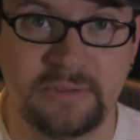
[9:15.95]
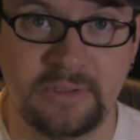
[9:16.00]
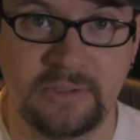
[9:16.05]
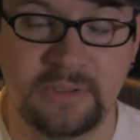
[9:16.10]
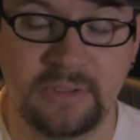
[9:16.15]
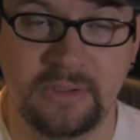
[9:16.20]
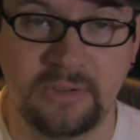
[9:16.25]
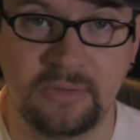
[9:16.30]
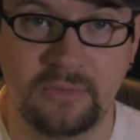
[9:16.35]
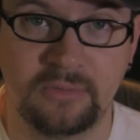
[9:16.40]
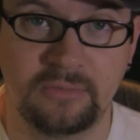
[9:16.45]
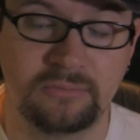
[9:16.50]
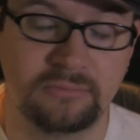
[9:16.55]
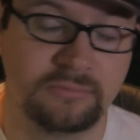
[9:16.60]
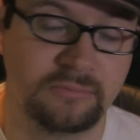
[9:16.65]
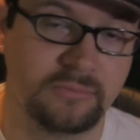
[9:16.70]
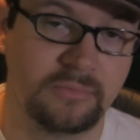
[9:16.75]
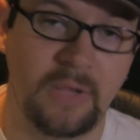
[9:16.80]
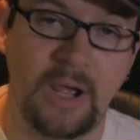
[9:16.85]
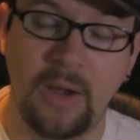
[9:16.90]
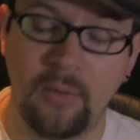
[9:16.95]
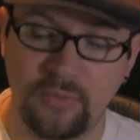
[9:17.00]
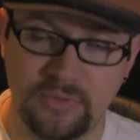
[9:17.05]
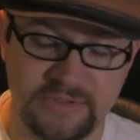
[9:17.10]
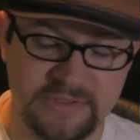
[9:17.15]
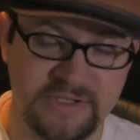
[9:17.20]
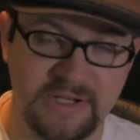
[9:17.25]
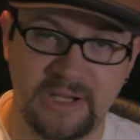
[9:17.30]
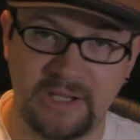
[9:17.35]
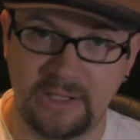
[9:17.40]
You know, I
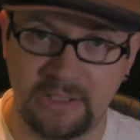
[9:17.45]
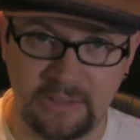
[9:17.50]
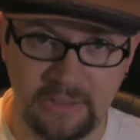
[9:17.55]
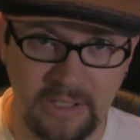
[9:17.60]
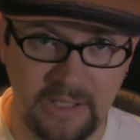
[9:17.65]
would say